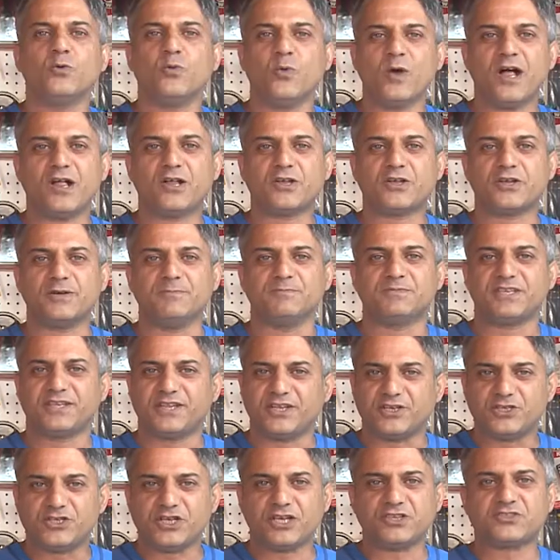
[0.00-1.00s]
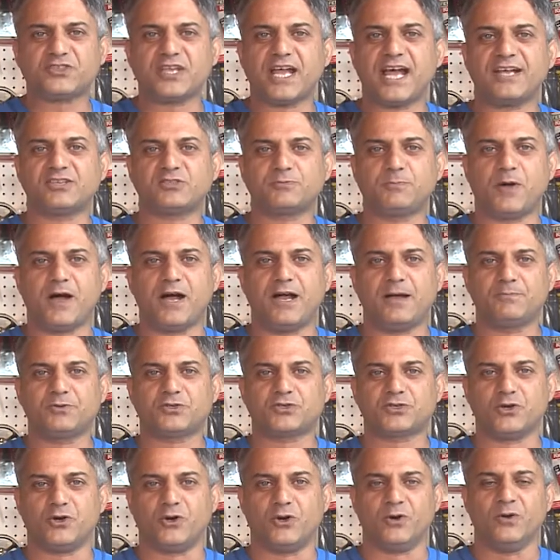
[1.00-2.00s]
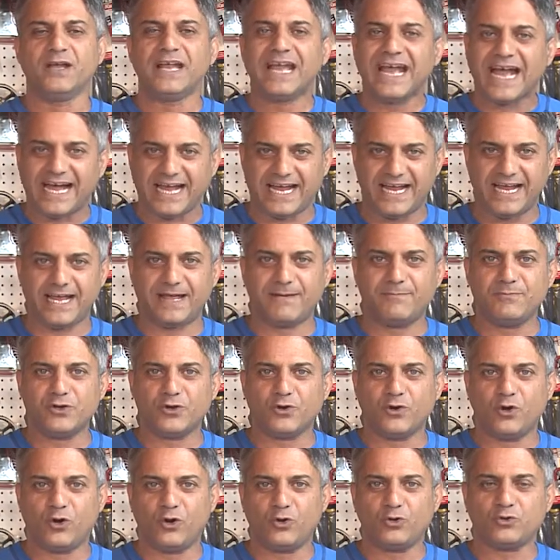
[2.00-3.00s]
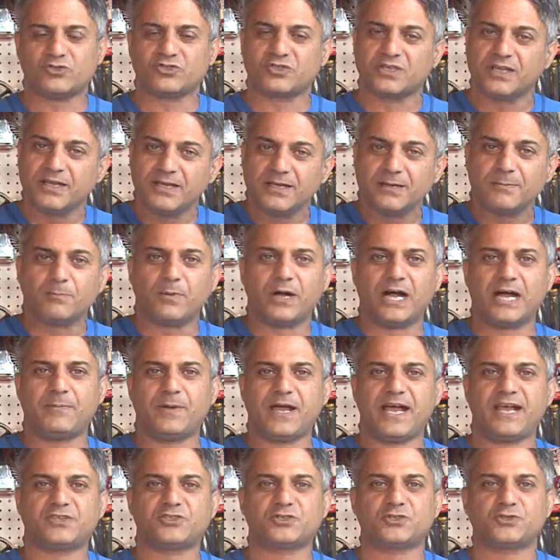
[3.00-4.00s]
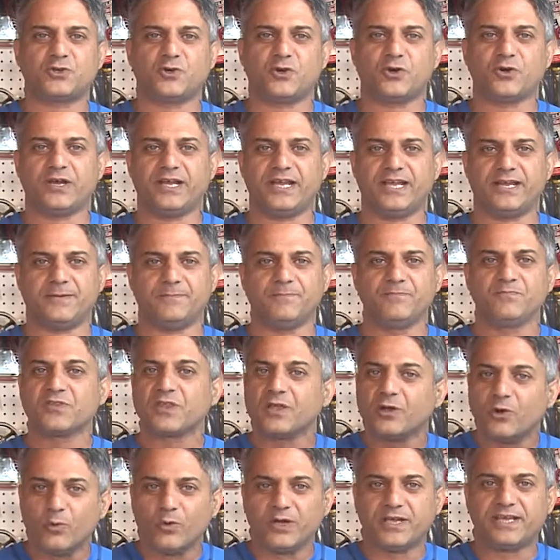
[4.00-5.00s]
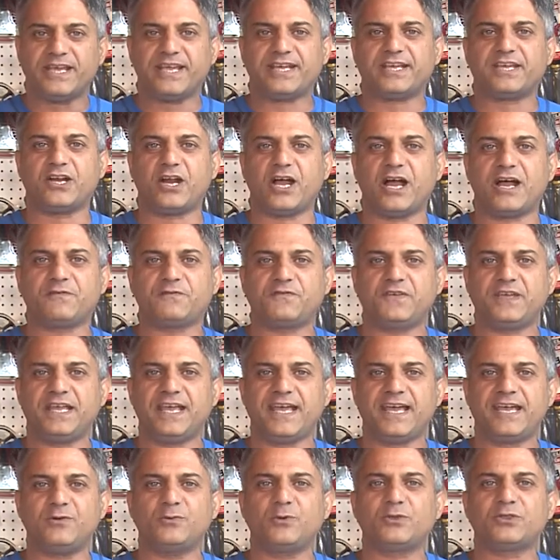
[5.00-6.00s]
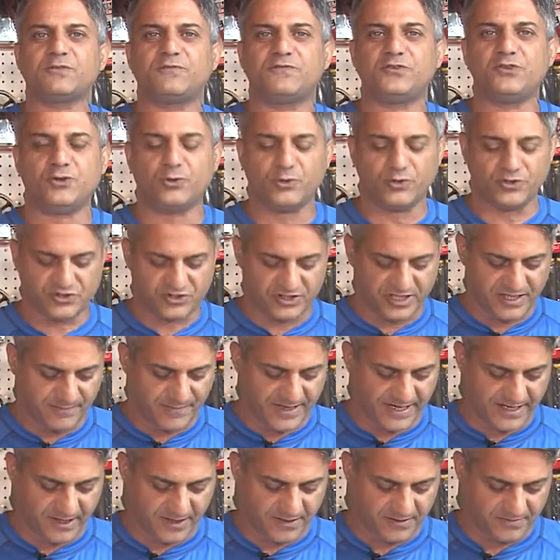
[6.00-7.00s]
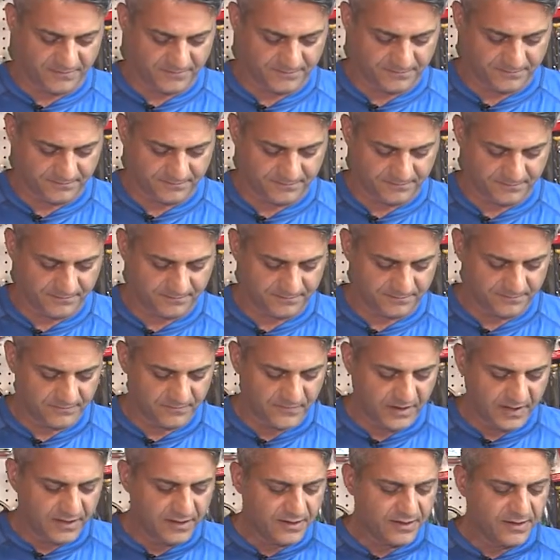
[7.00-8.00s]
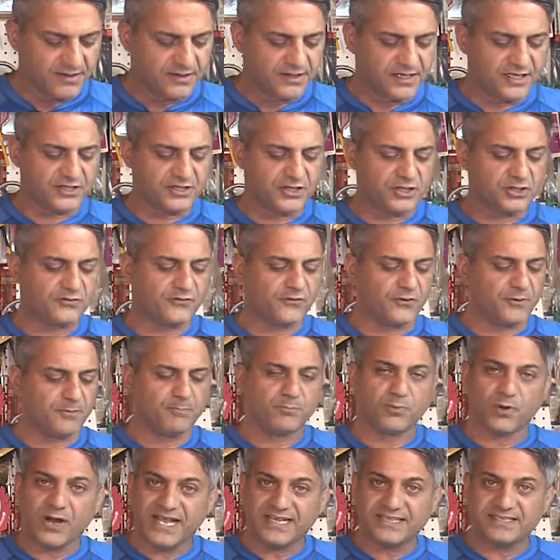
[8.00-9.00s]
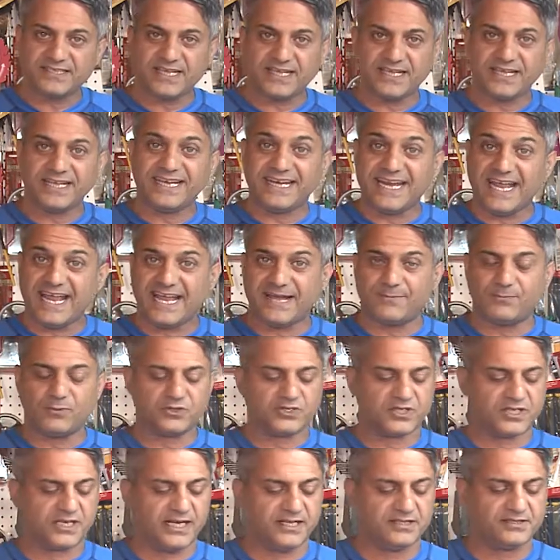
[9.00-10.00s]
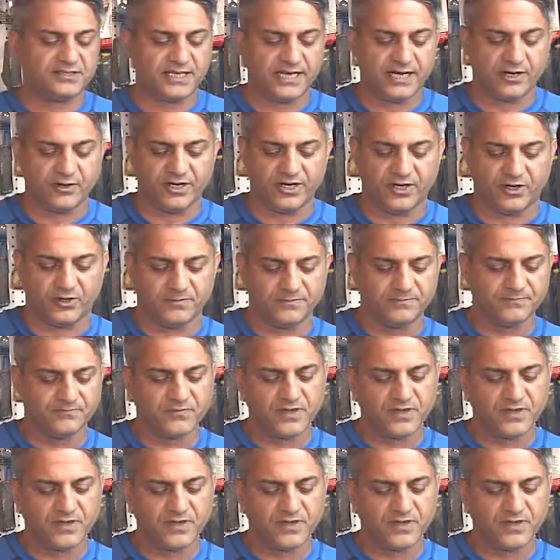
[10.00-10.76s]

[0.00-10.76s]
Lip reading: Welcome to the Just Ask Bob Show. I am your host, Bob Assadourian. We kick it off again with the viewer's email. This is from Brenda in Hamilton, Ontario.